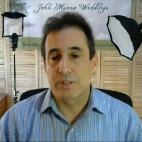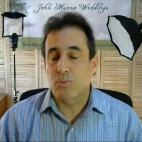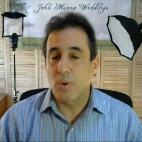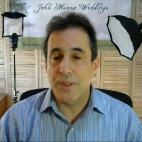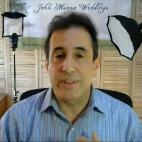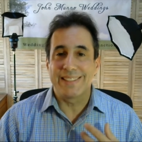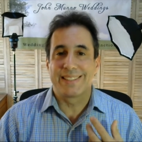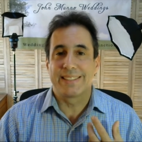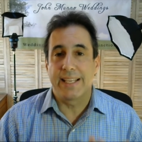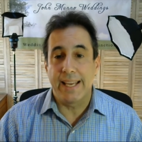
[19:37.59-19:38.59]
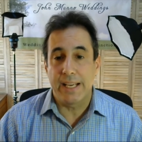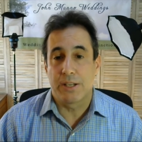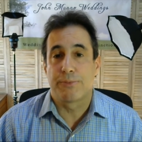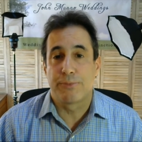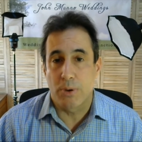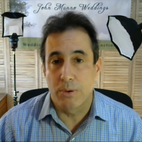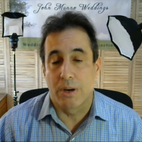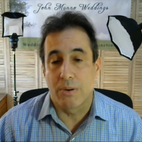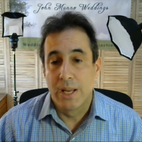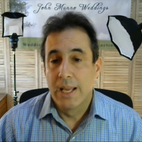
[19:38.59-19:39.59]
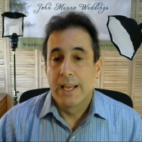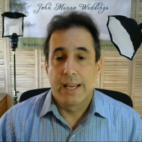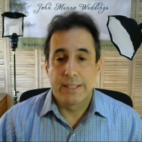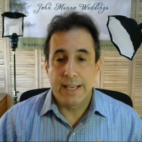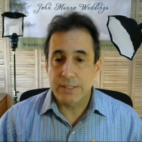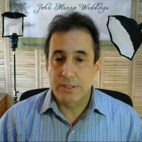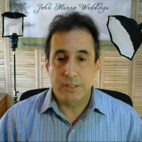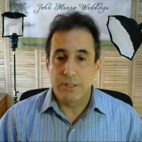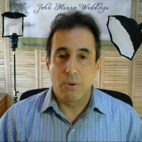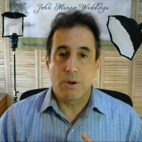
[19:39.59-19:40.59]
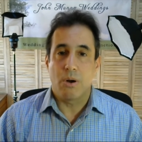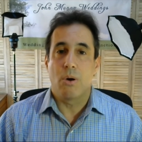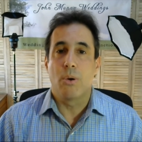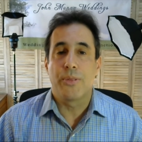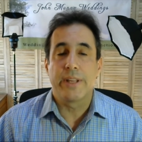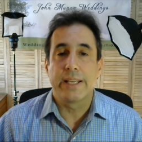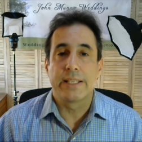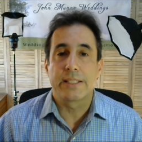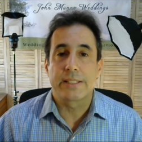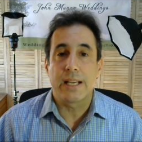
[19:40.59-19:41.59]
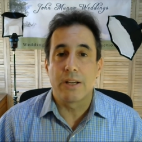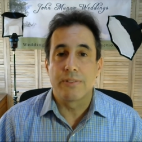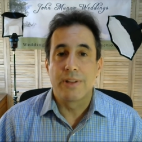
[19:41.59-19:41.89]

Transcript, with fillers: It's one thing to take a photo, and that's, you know, a whole thing in itself.